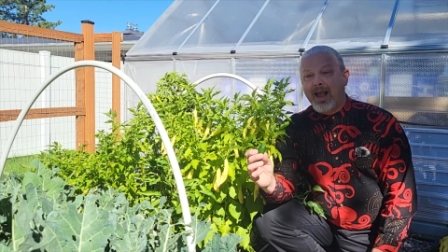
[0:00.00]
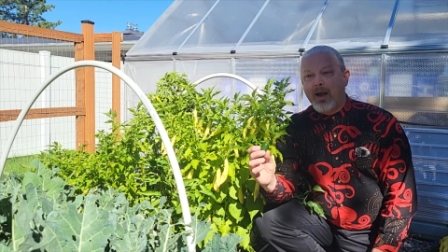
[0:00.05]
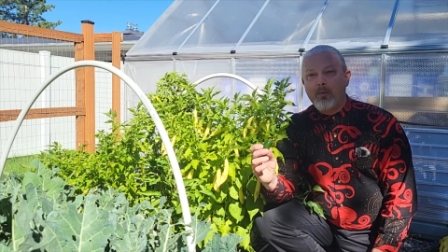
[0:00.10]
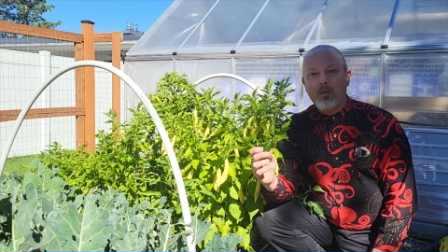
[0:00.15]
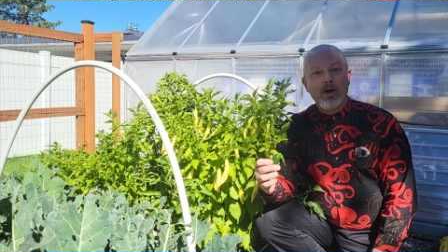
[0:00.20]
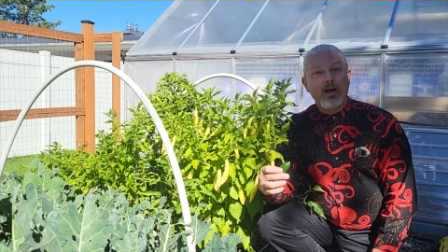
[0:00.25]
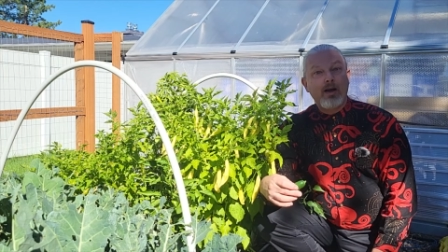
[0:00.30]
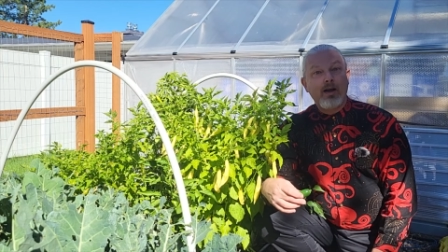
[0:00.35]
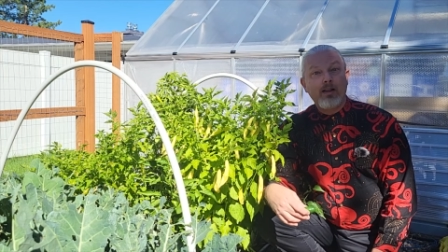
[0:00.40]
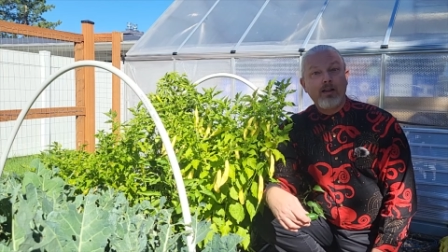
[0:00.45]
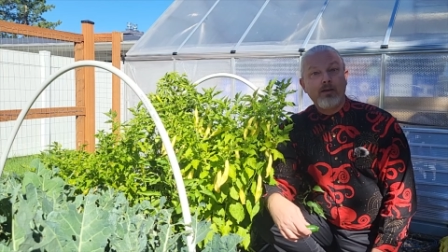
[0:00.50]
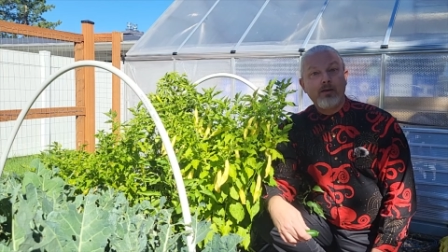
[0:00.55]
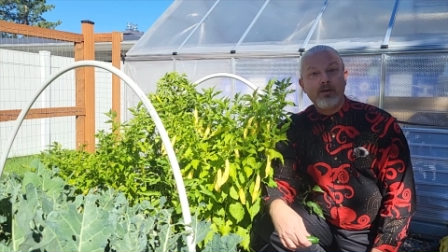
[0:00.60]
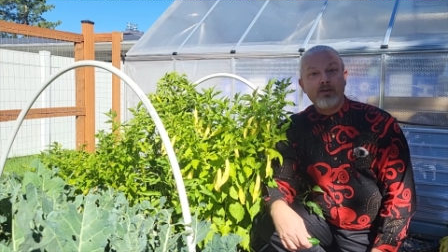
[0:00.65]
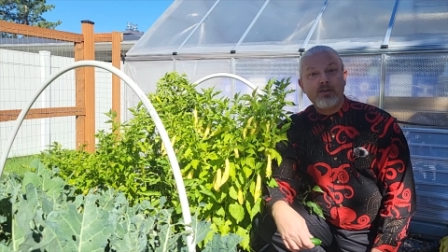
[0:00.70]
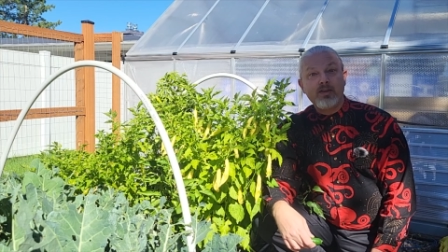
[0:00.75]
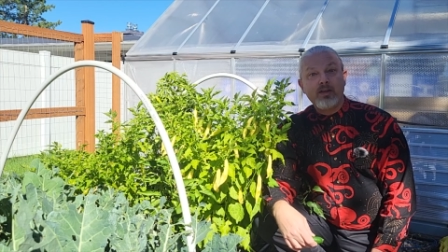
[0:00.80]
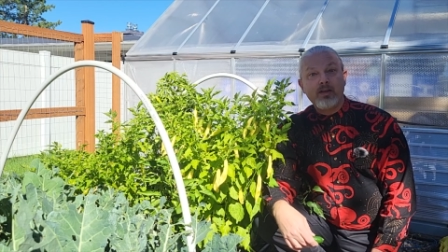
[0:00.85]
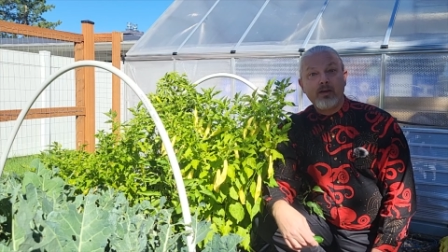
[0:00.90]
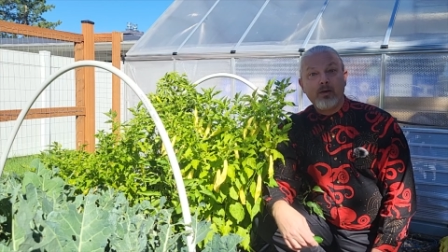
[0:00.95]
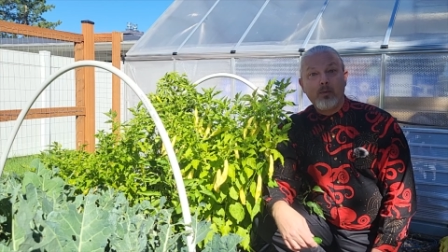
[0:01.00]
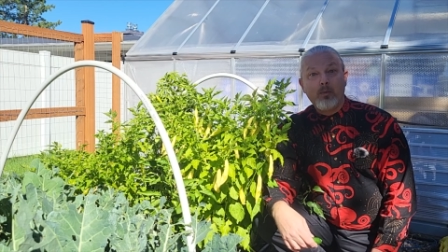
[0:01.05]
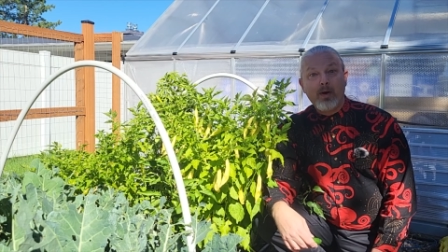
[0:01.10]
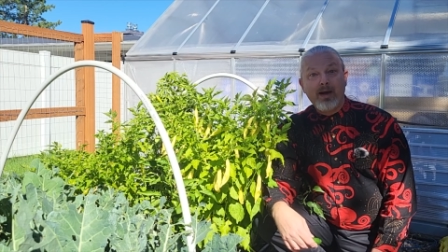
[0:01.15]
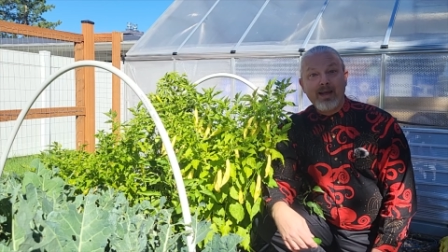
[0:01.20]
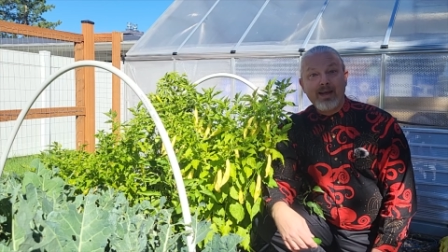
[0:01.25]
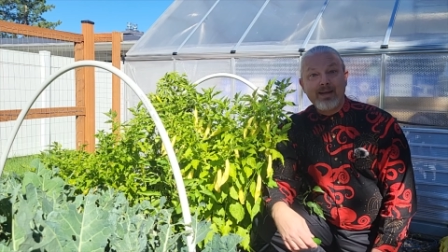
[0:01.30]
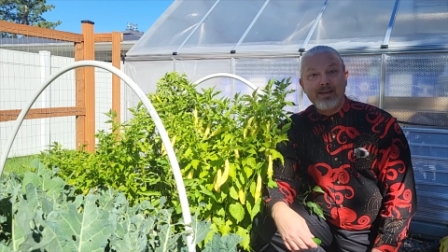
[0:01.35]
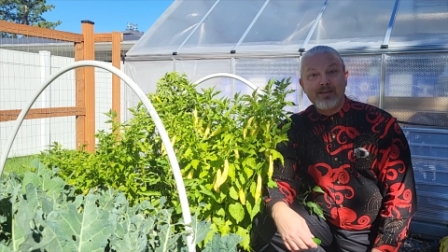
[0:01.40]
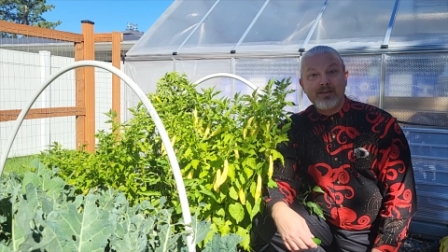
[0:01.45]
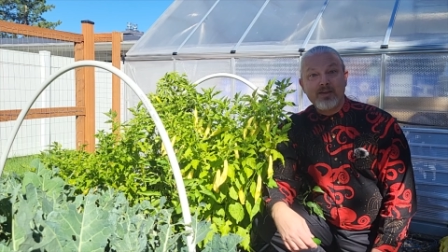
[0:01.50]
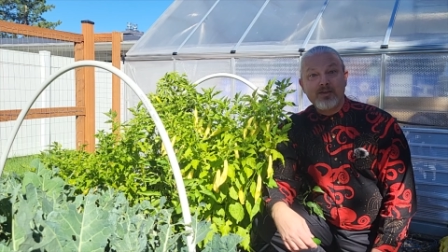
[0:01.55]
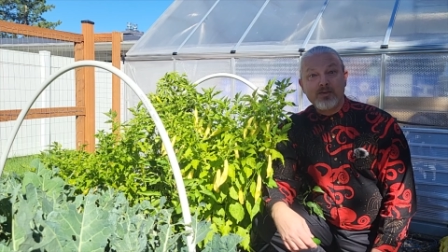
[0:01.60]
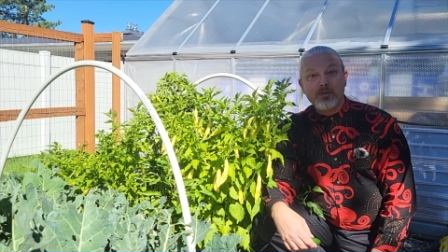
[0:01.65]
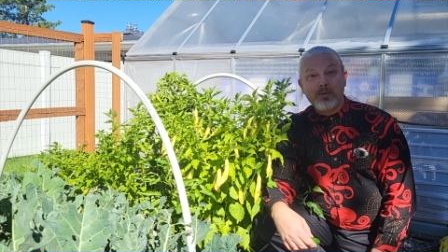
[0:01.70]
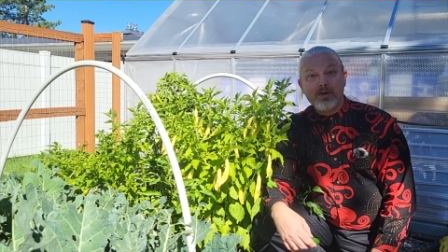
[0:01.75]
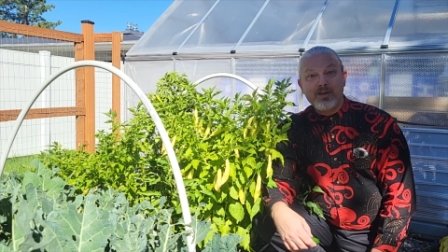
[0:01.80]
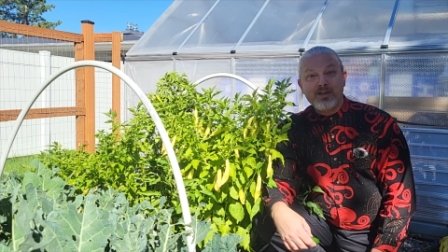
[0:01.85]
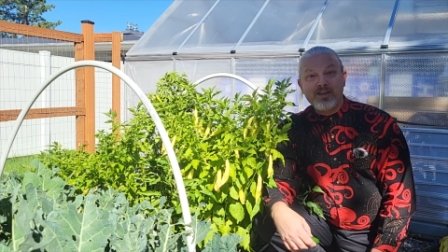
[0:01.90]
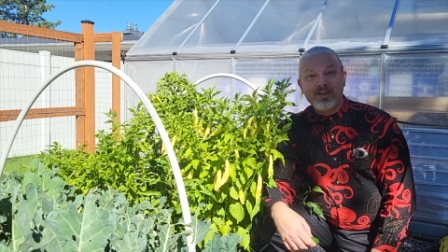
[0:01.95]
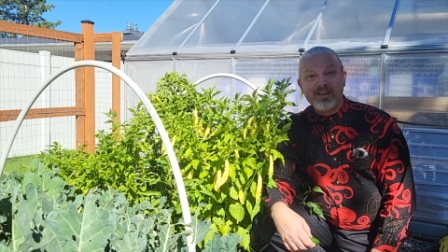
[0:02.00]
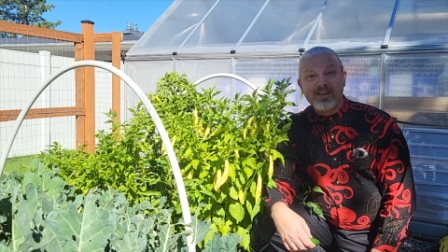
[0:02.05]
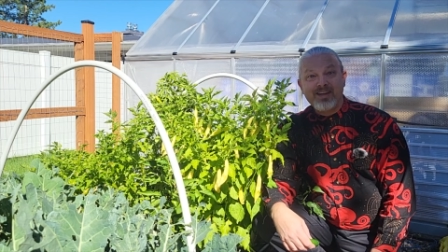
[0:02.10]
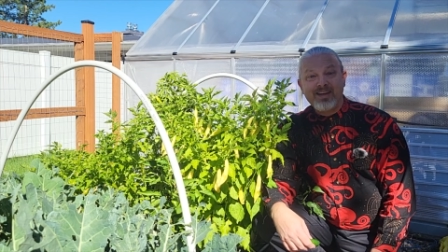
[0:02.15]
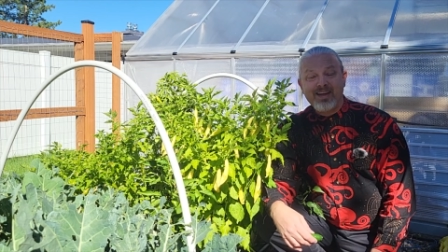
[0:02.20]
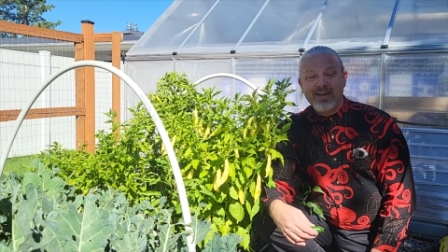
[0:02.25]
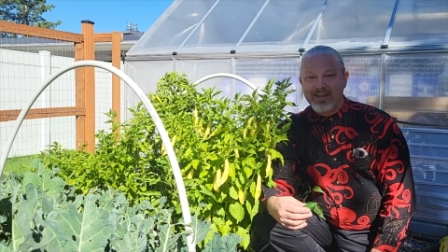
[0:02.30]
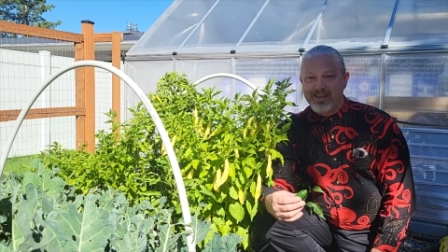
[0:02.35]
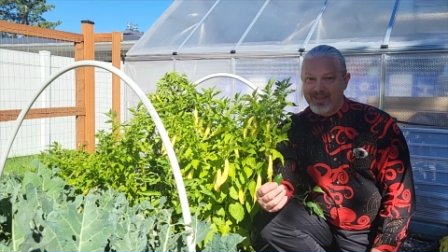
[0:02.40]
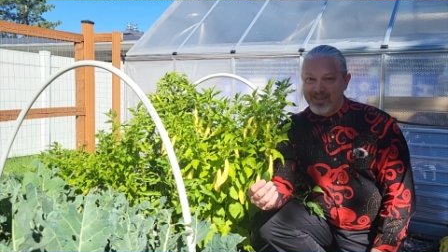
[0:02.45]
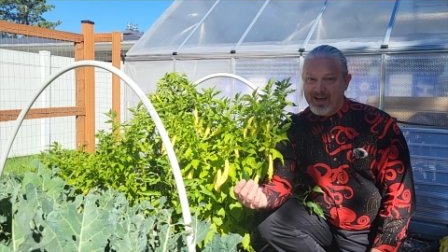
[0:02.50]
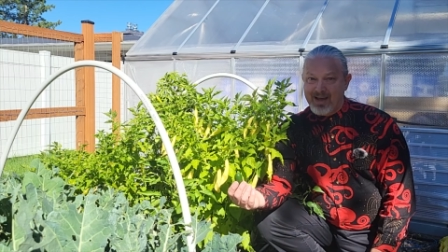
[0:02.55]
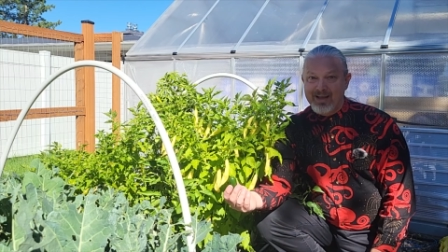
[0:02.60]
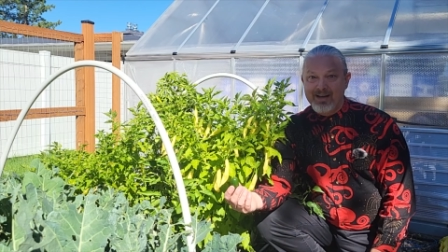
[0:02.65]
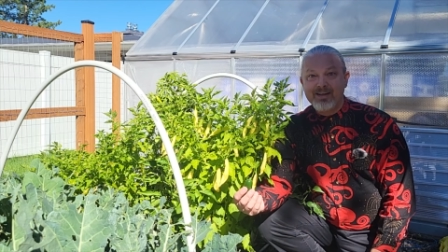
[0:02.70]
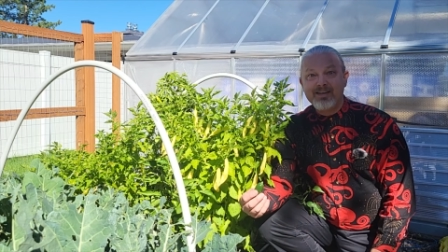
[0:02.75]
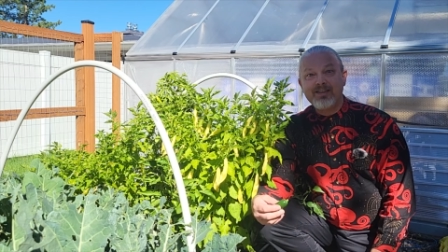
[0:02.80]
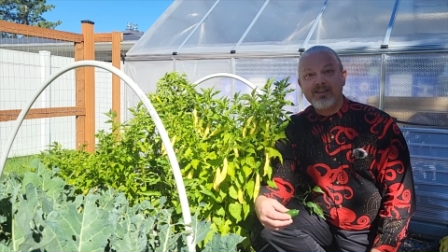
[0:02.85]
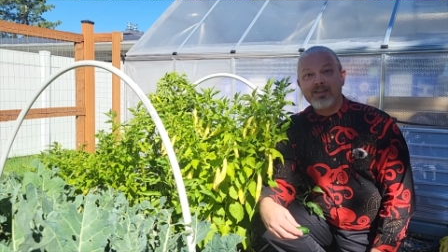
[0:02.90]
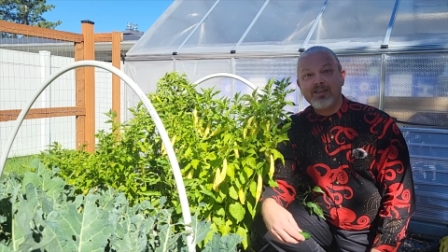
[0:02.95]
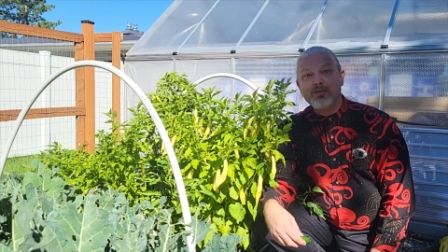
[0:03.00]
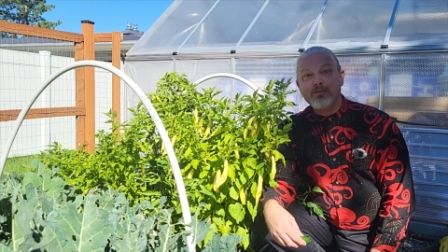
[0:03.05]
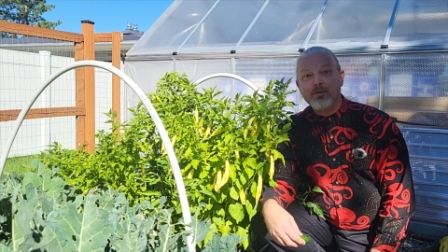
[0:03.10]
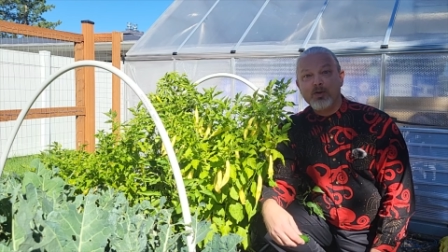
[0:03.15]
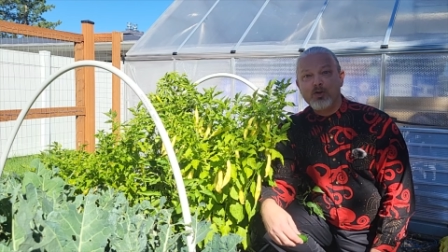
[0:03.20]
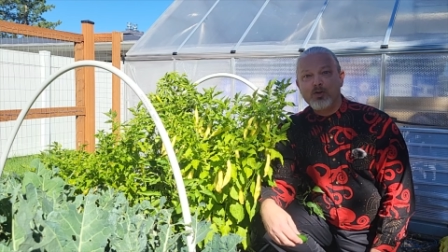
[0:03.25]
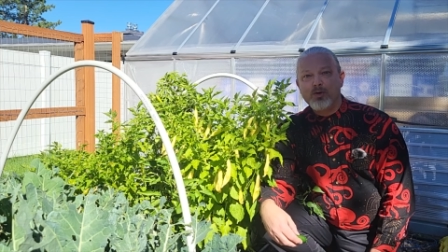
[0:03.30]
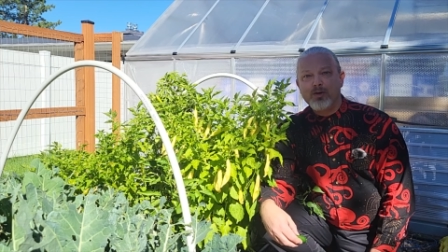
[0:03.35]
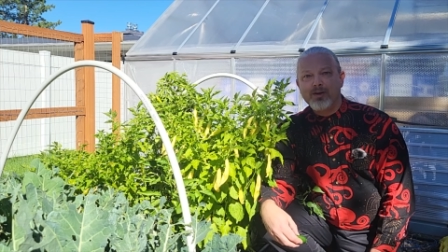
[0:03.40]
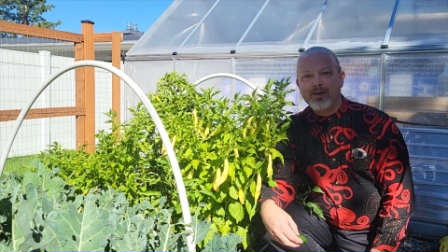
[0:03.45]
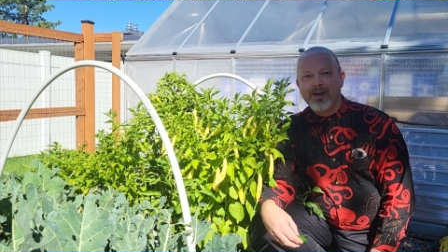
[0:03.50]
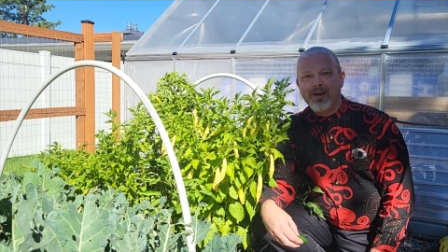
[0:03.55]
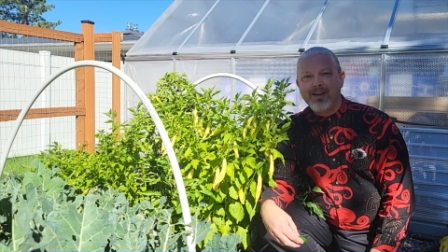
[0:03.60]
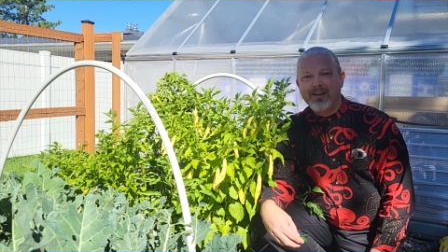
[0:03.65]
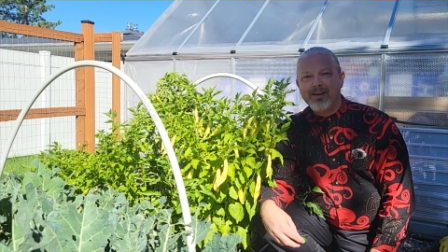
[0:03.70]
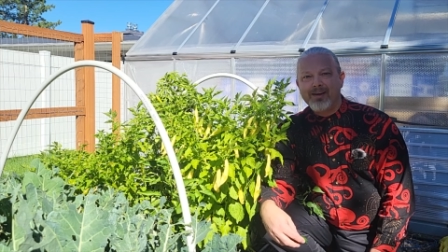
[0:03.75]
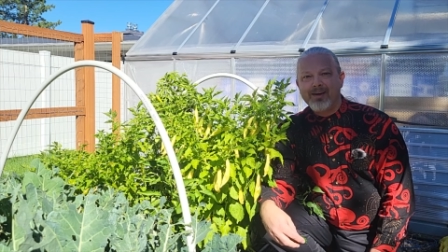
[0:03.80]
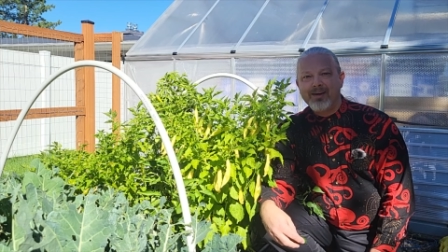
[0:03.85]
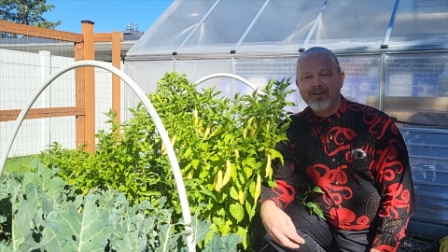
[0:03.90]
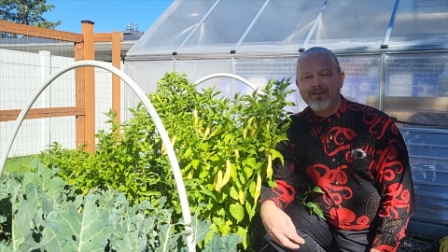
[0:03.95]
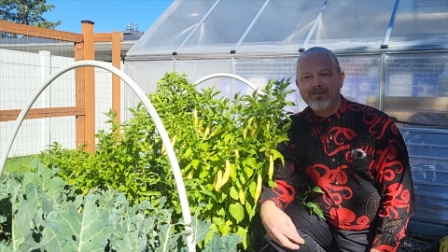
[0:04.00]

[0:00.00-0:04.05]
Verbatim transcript: What color is it when it's squishy? That is its mature color.